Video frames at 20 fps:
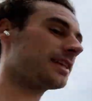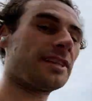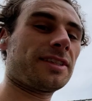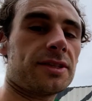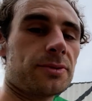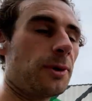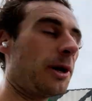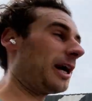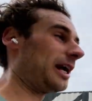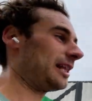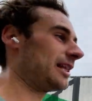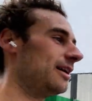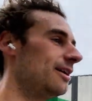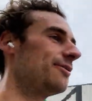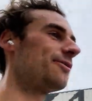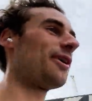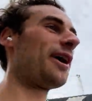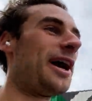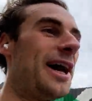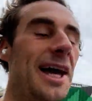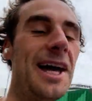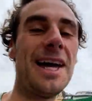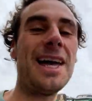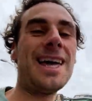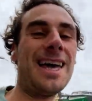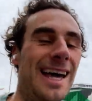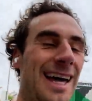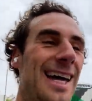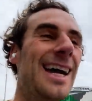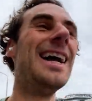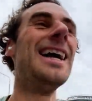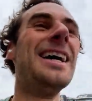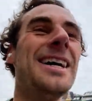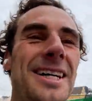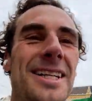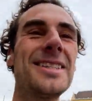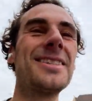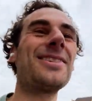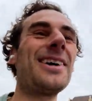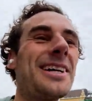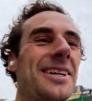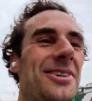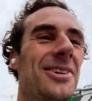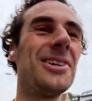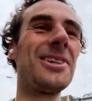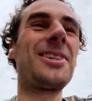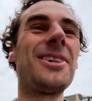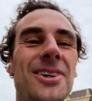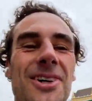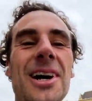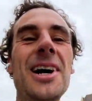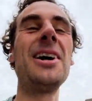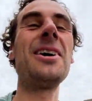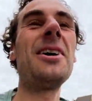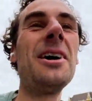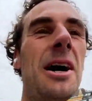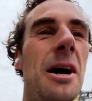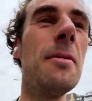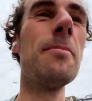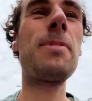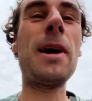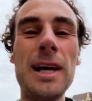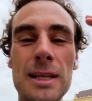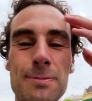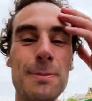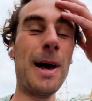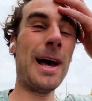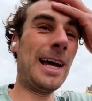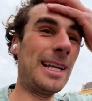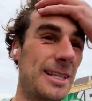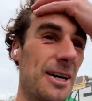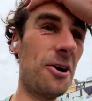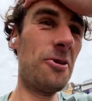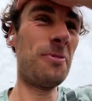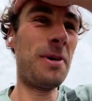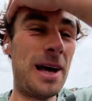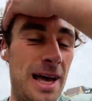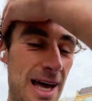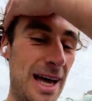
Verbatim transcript: this is where I live. it's quite cool to pass by at home.